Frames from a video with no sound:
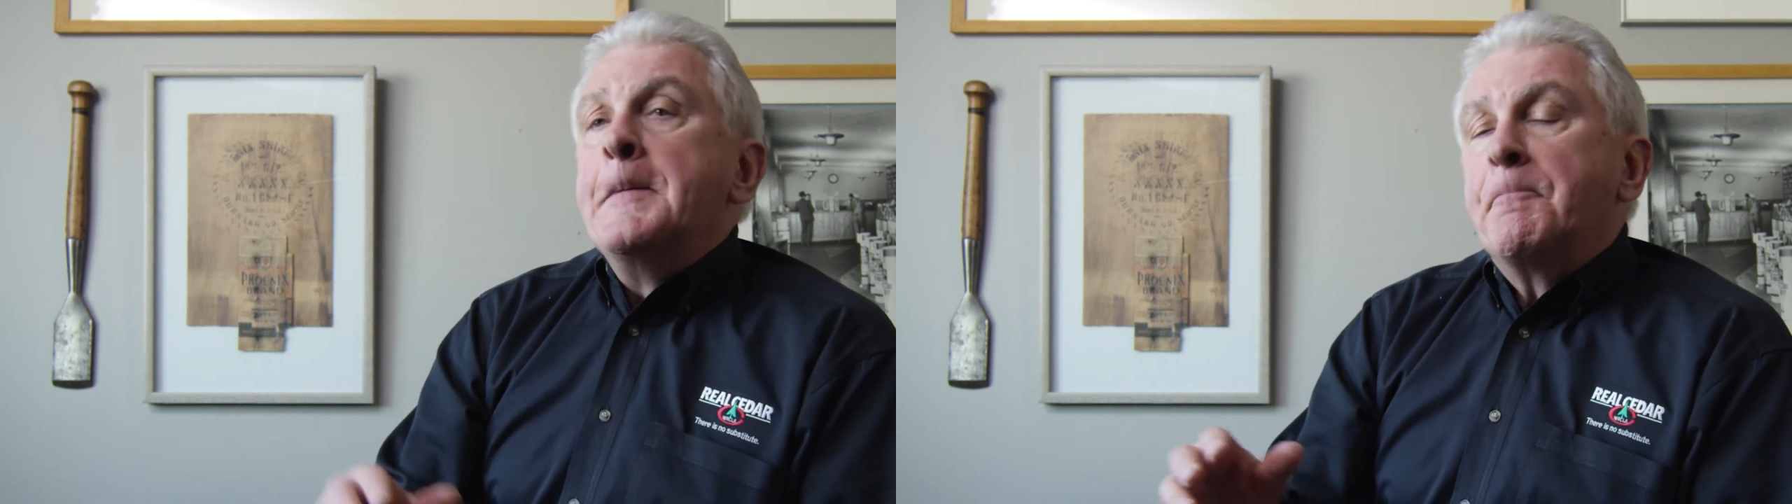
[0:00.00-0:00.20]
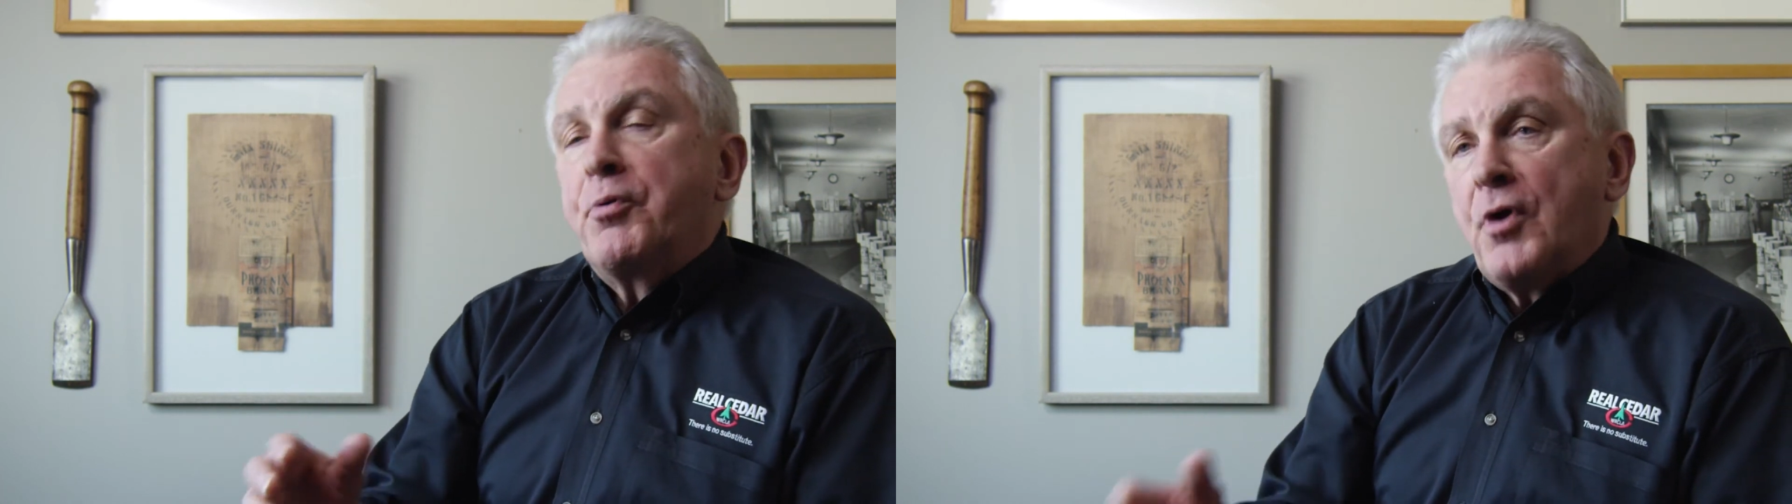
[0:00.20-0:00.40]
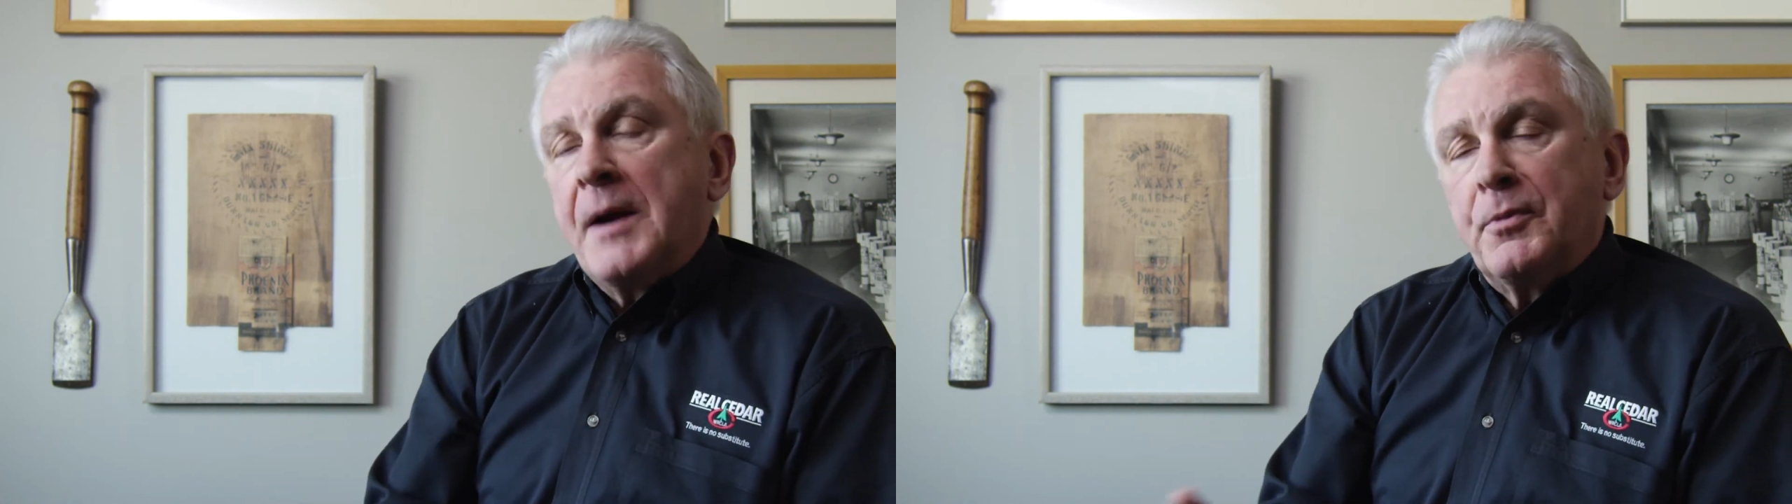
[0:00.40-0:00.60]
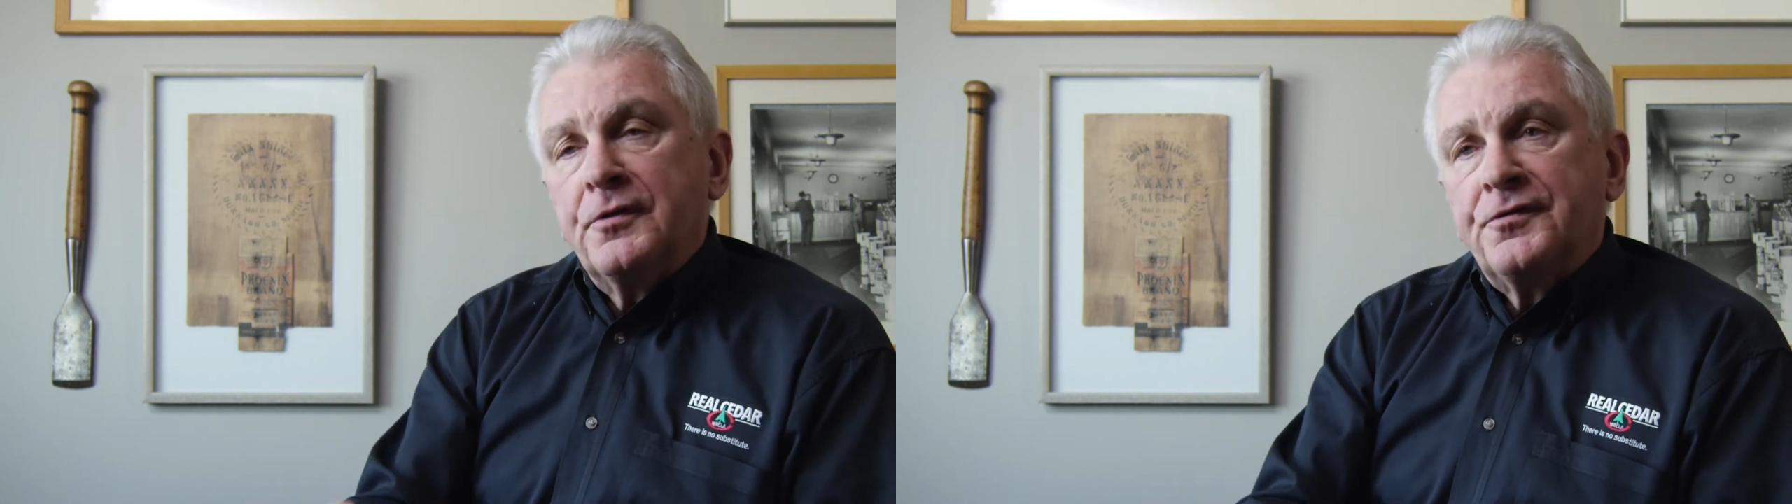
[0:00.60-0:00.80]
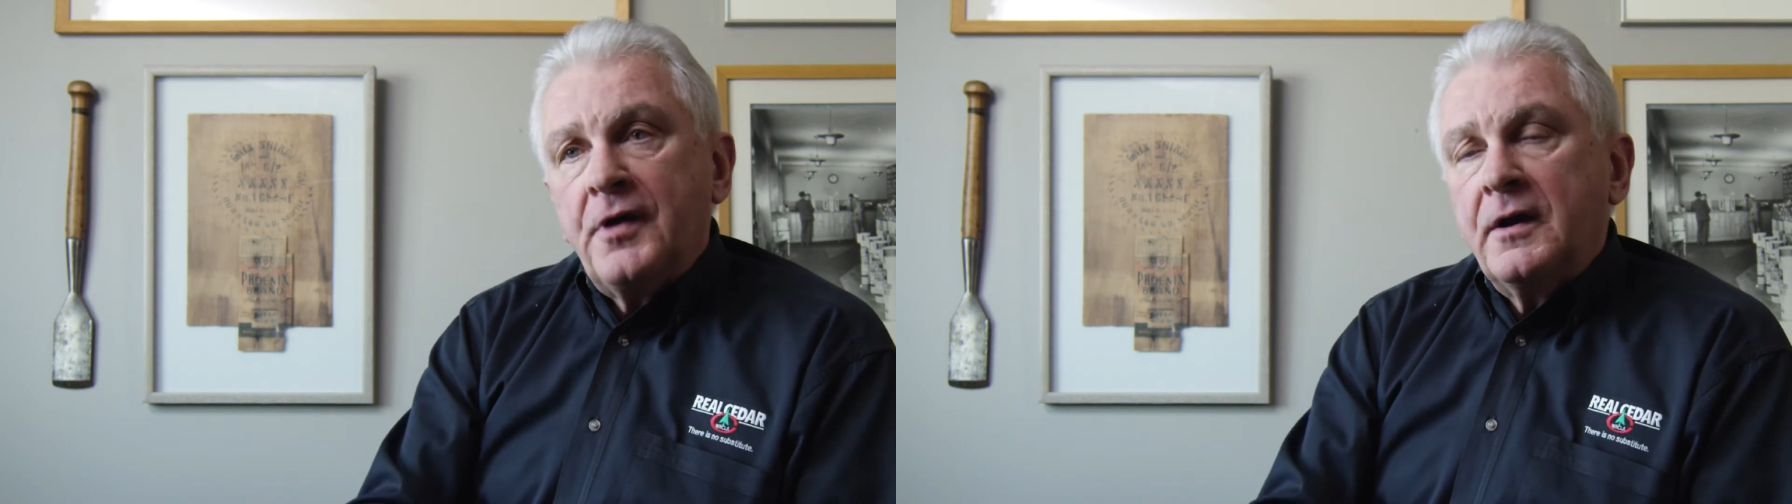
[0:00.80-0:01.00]
primer
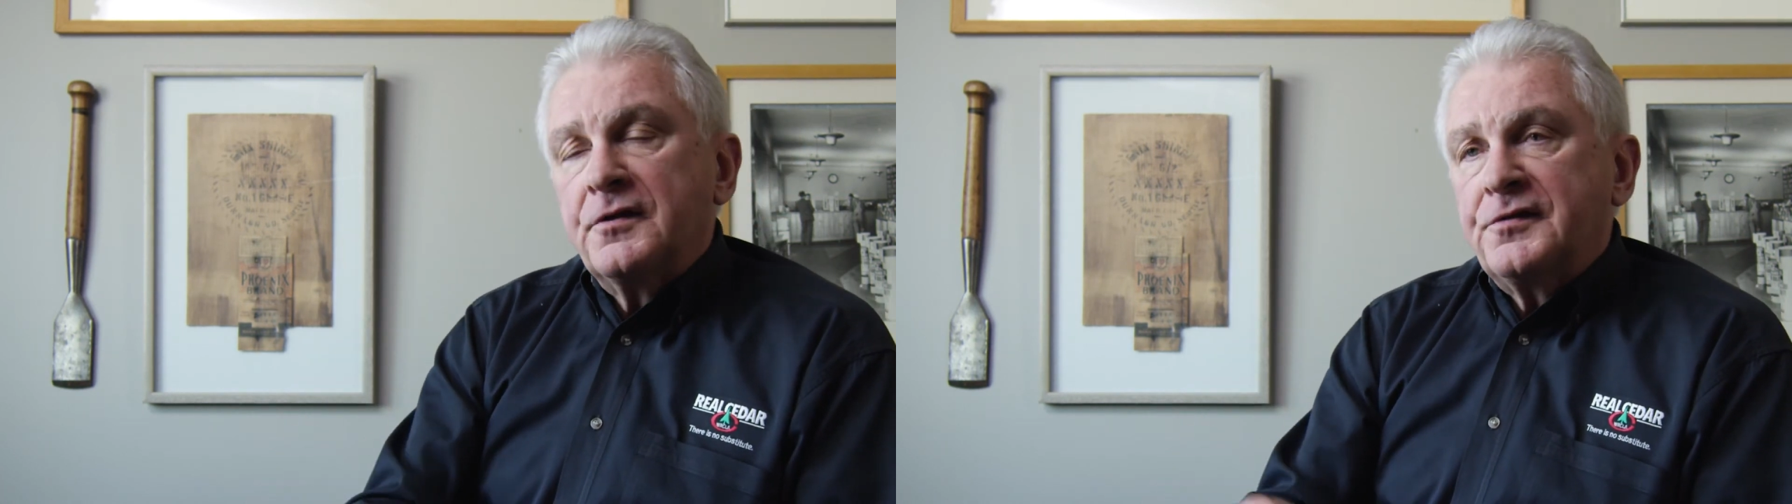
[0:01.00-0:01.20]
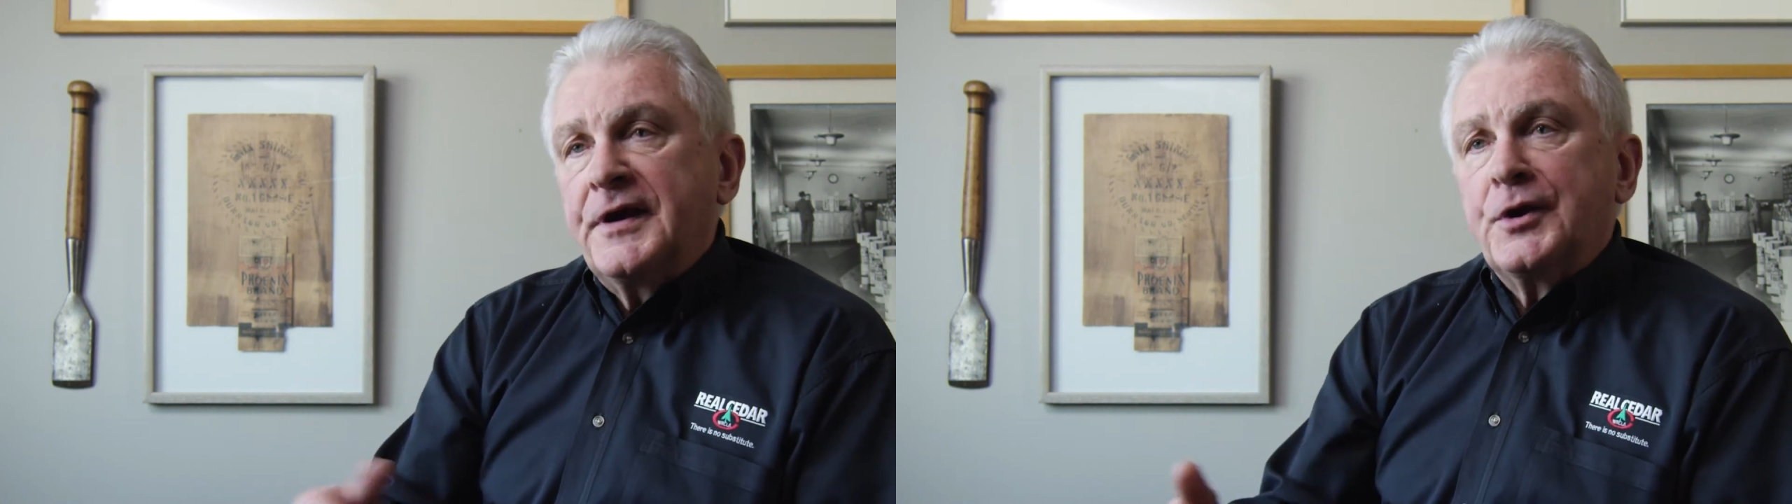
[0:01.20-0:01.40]
and solid stain